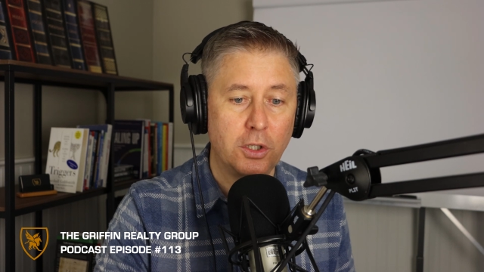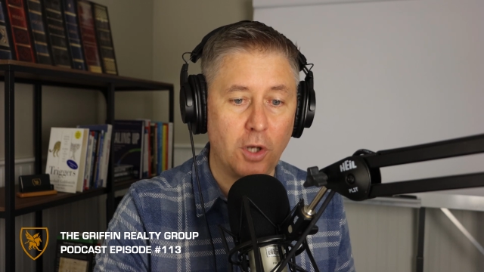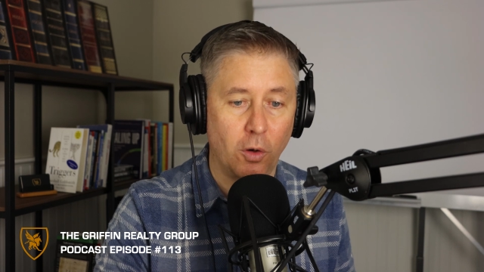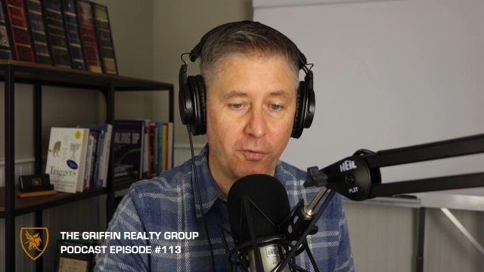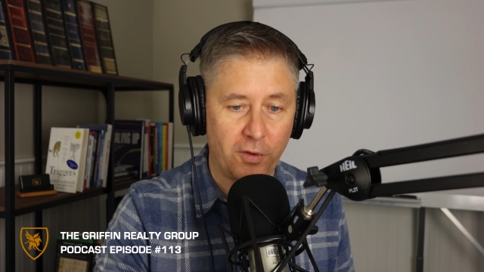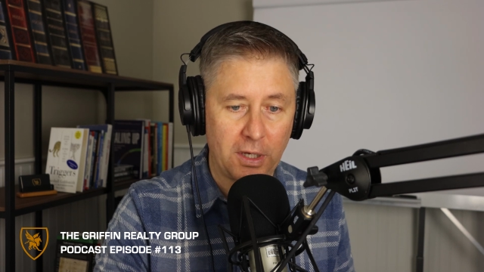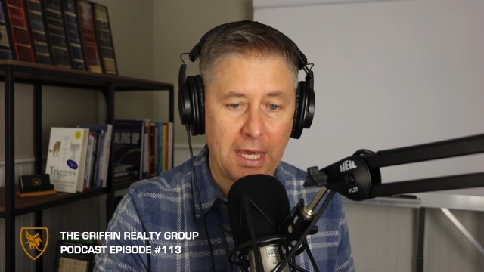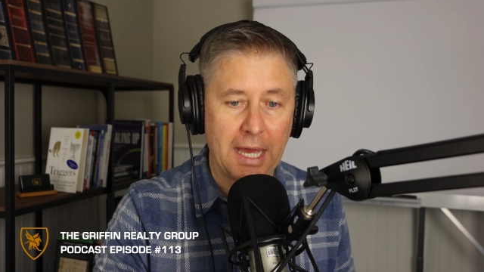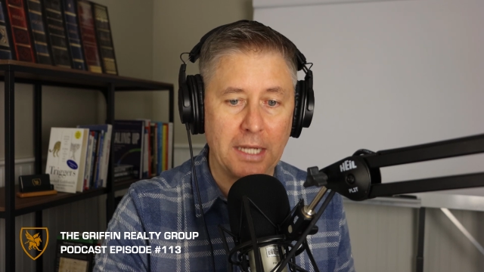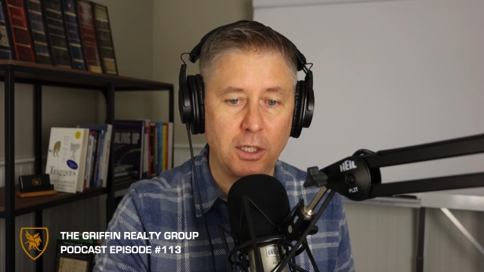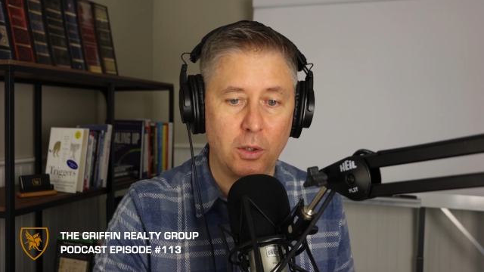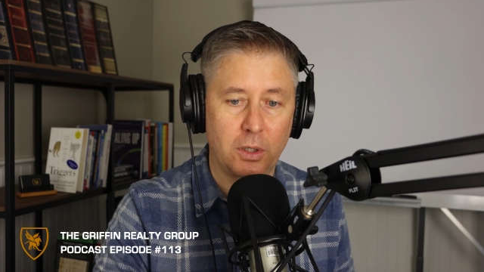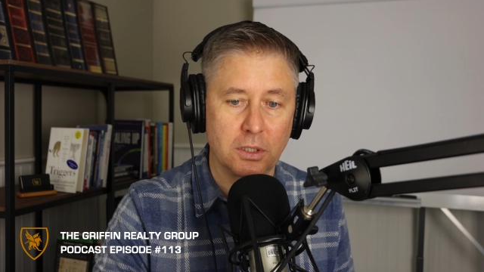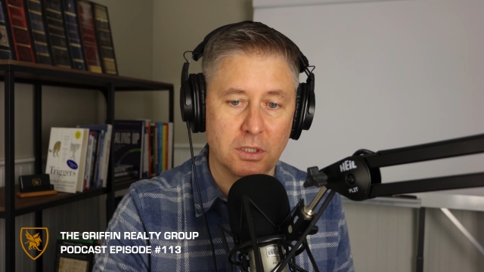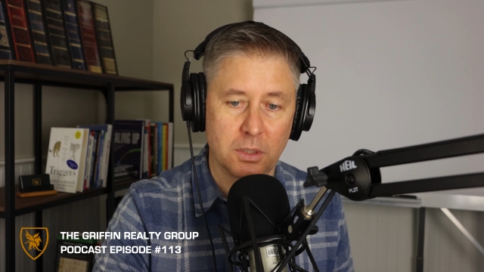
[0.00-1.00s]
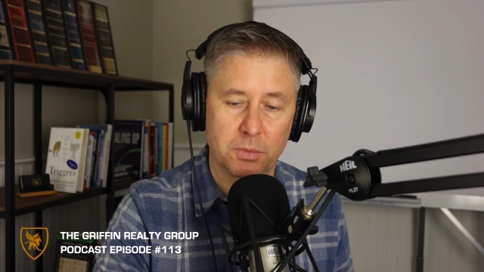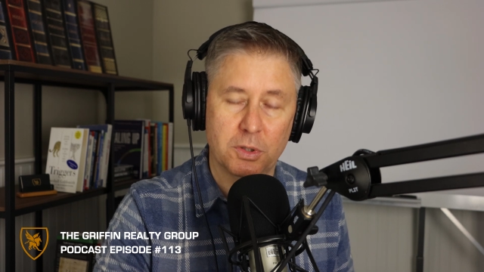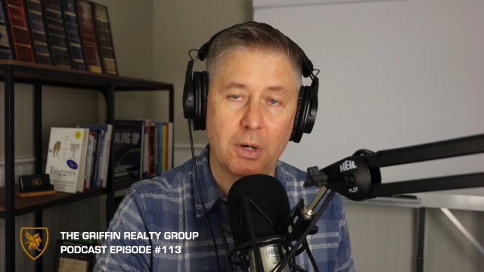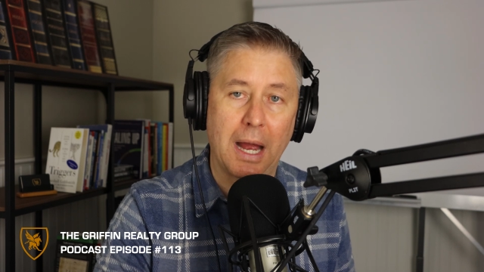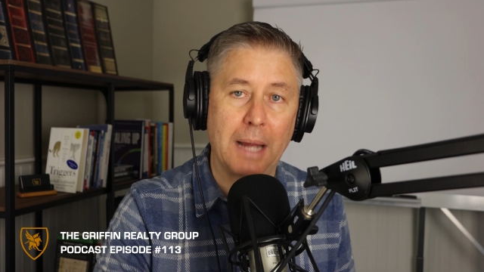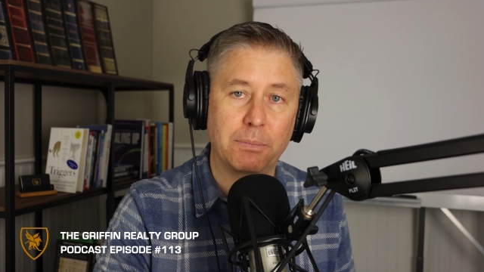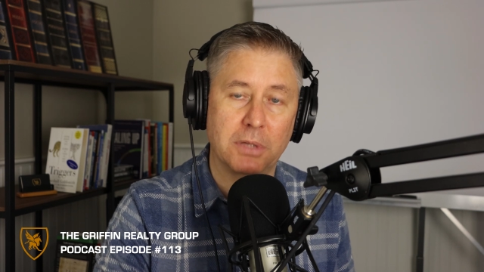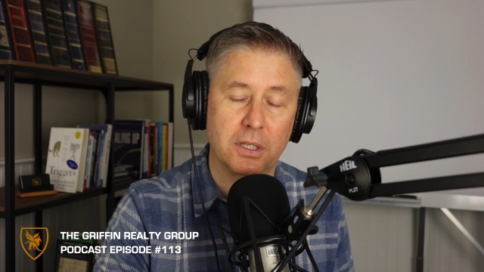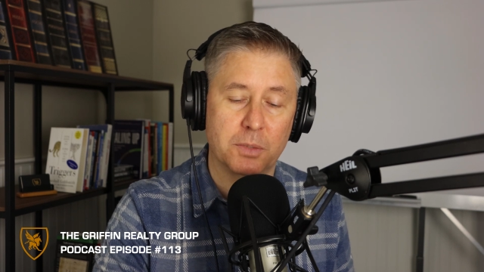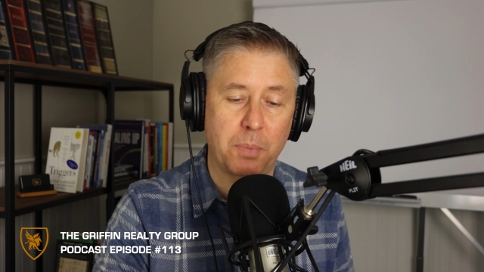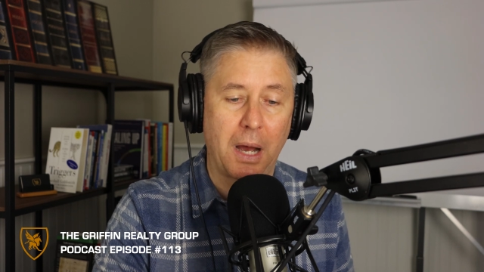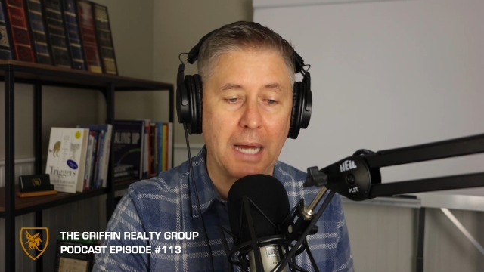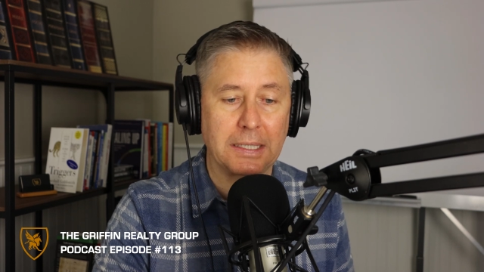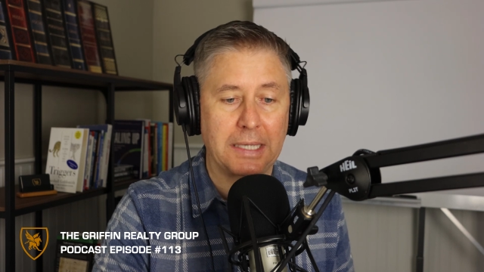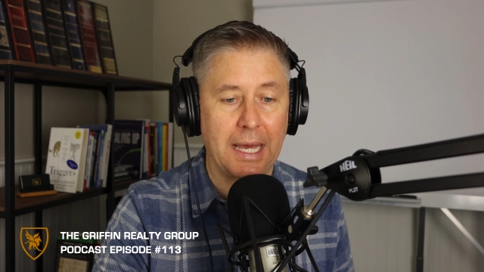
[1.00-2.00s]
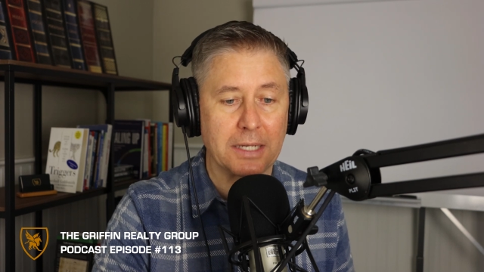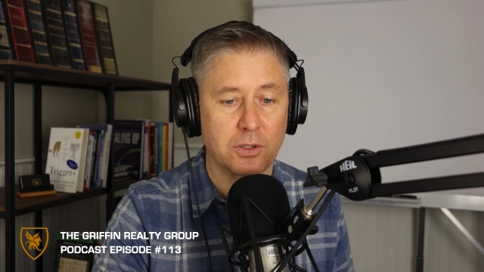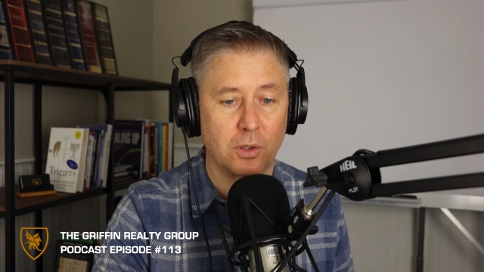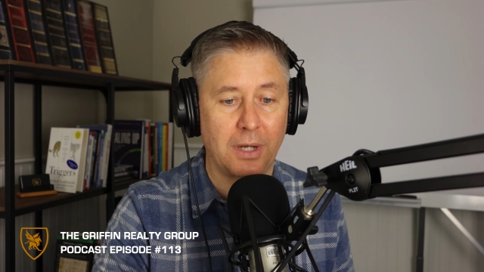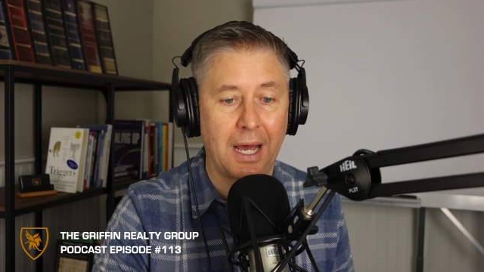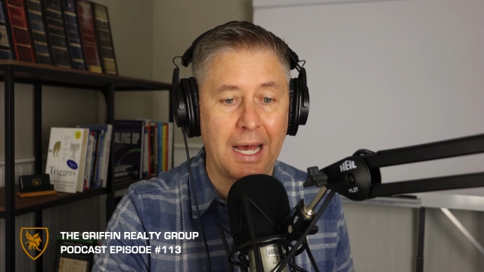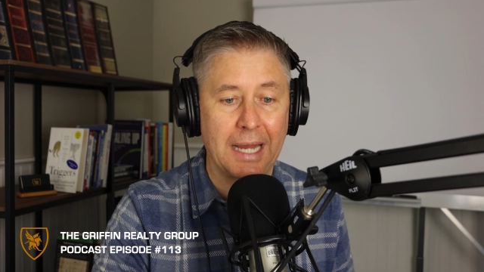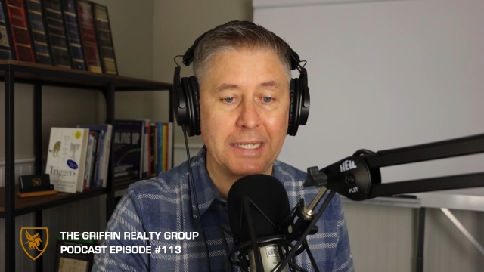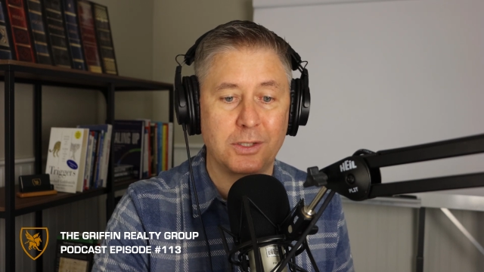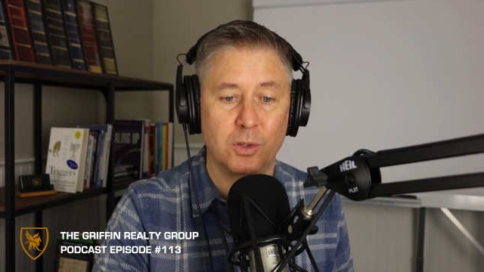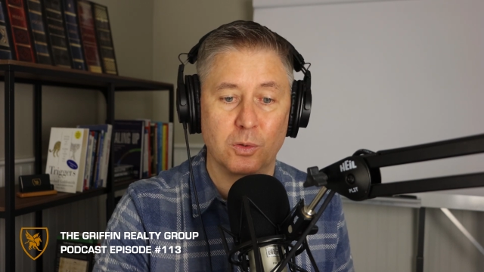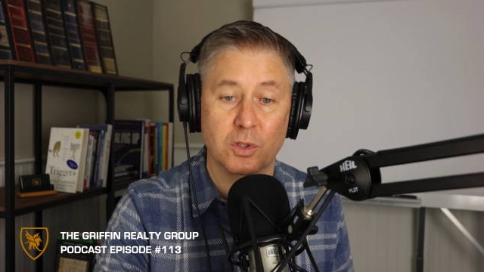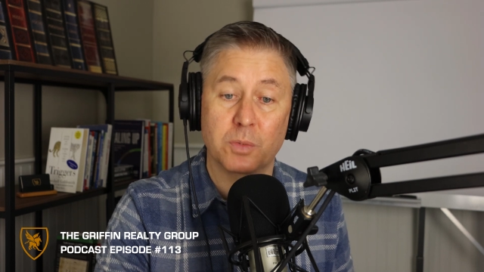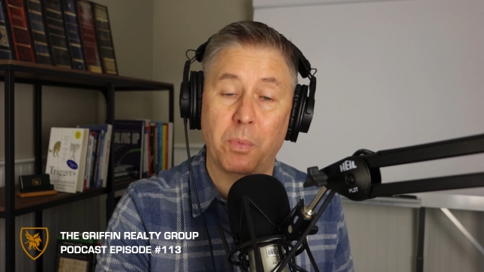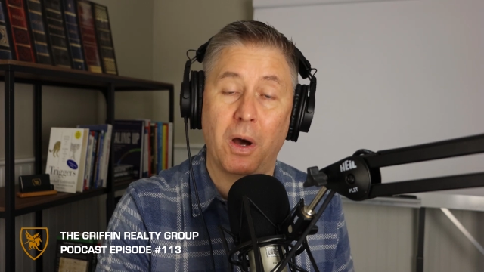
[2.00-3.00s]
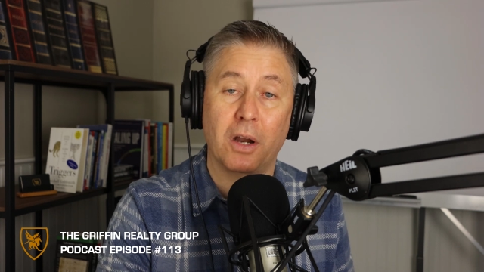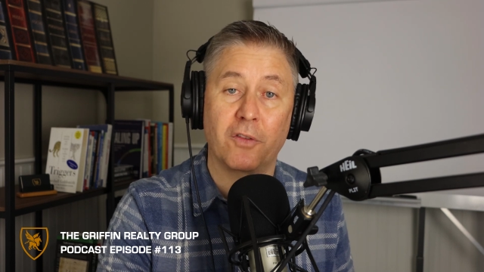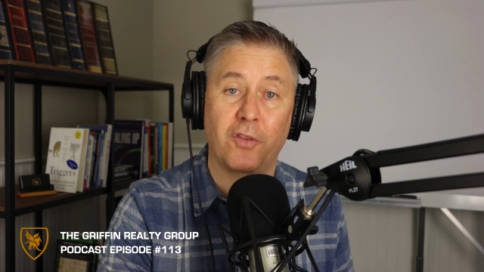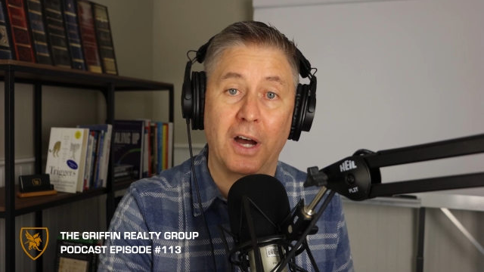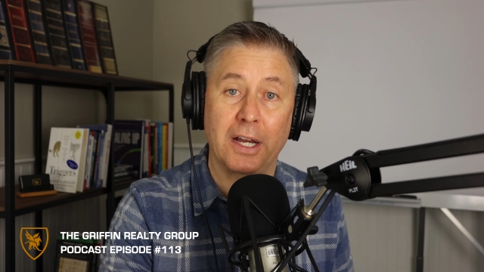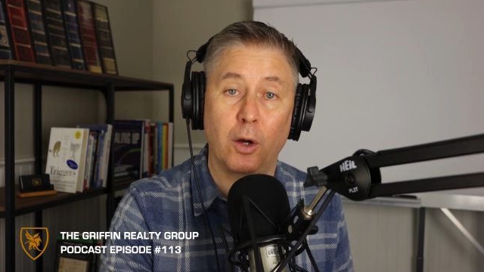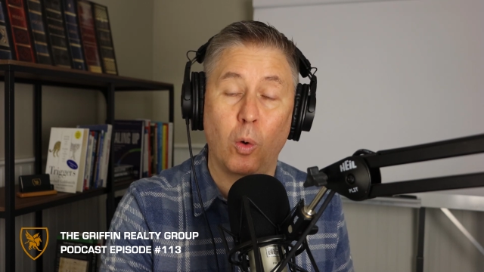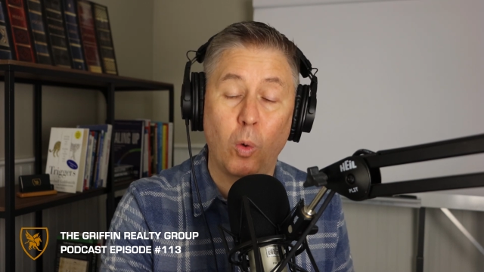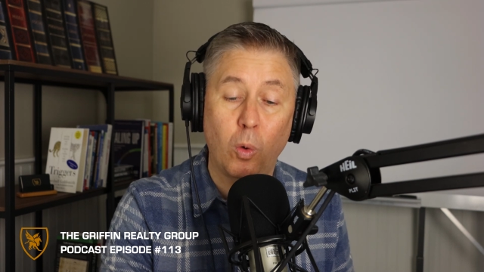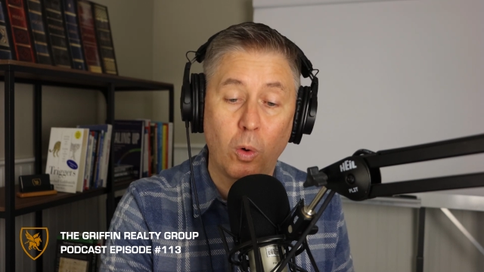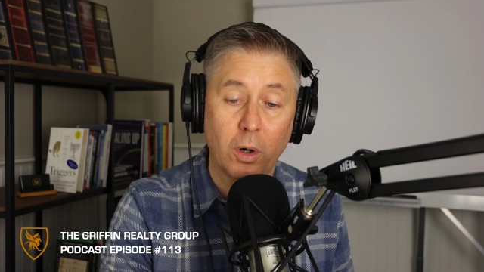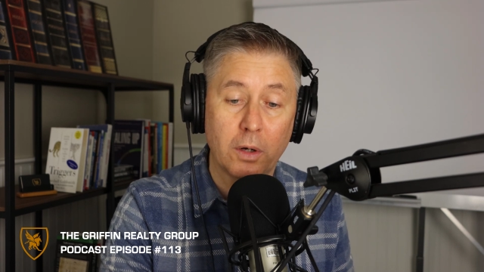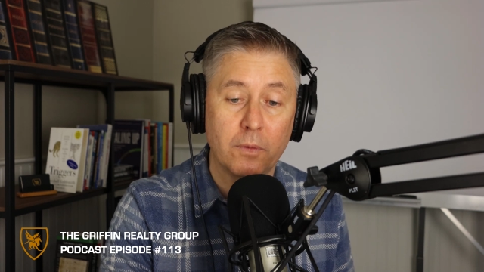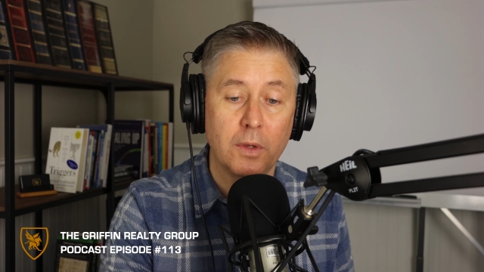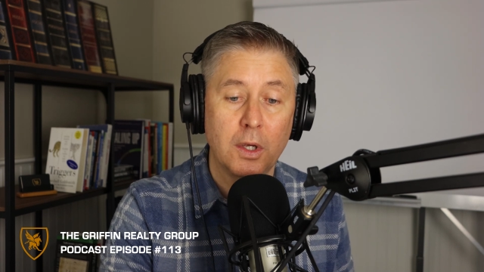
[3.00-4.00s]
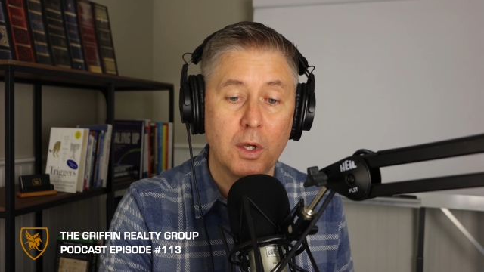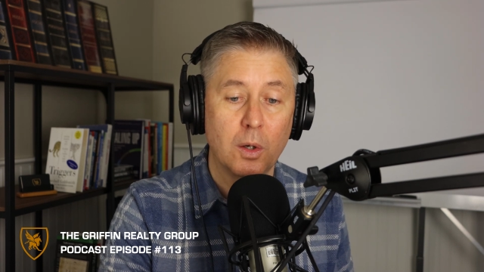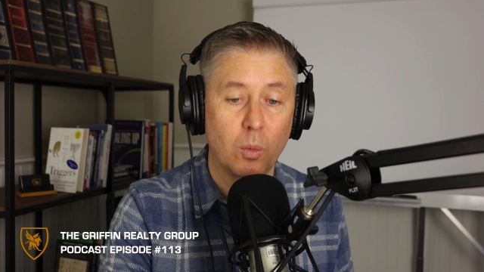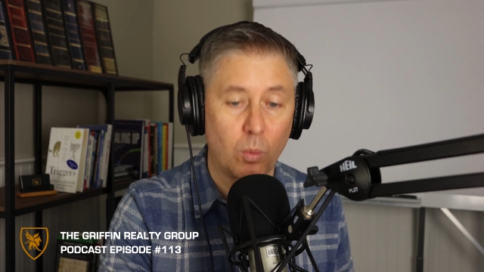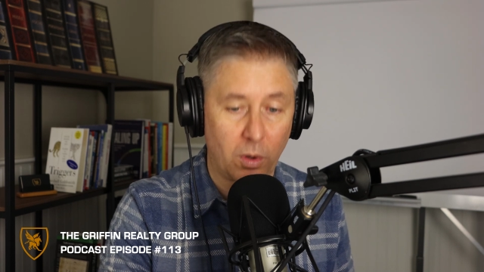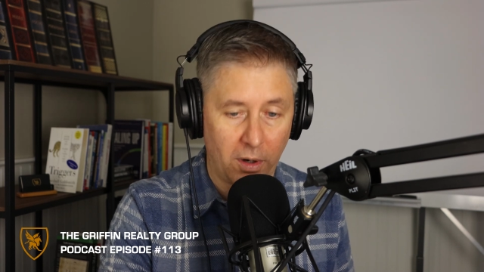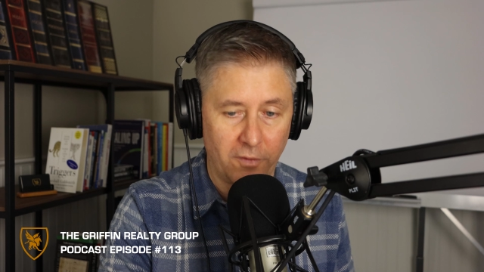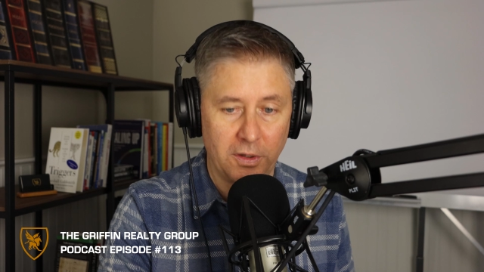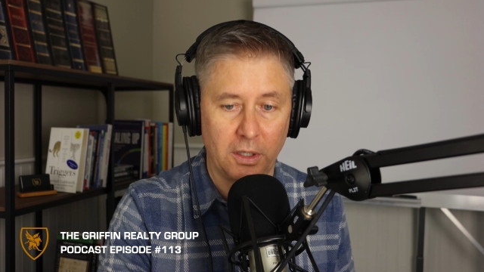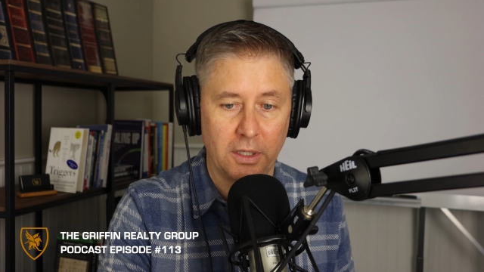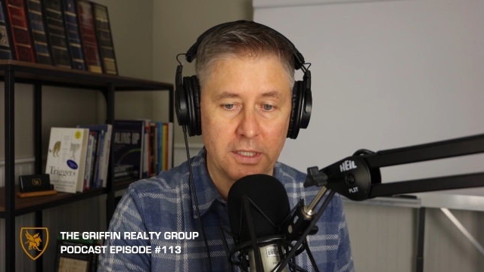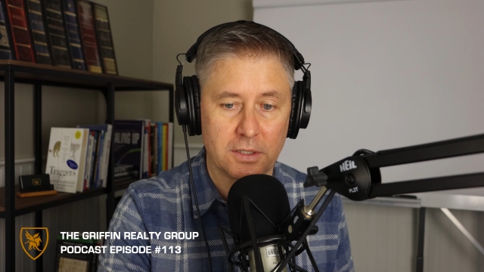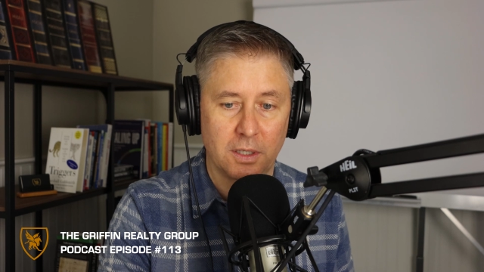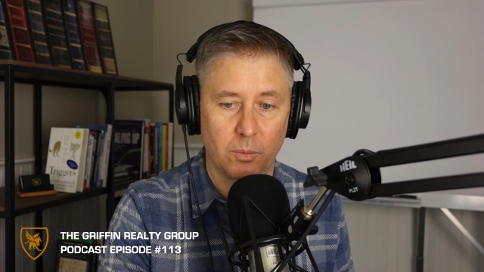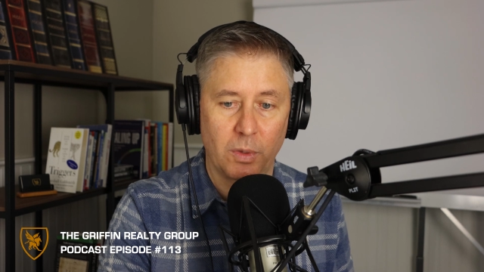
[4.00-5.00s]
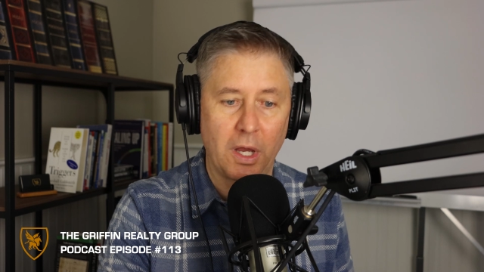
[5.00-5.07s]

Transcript: don't forget, you can subscribe to this podcast on iTunes, Spotify, or wherever you listen.